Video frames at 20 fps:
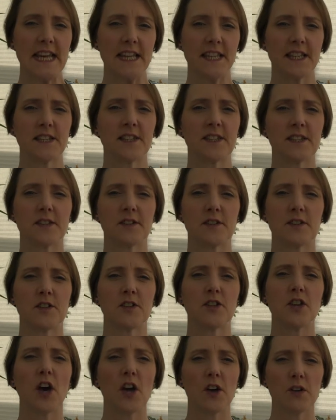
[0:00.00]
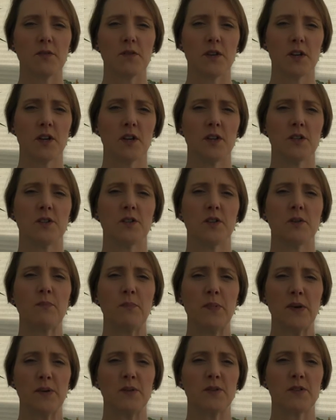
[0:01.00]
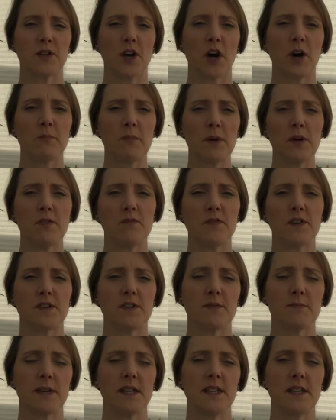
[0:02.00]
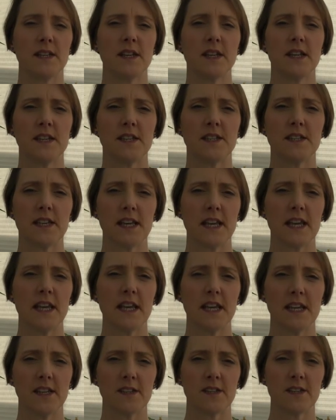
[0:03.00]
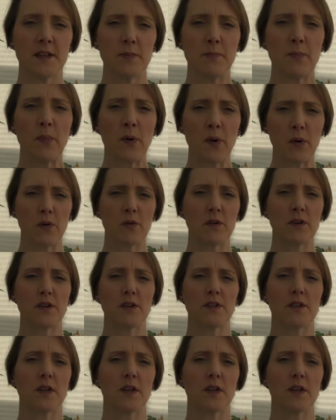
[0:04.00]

And this is known to boost our mood. Vitamin D is an important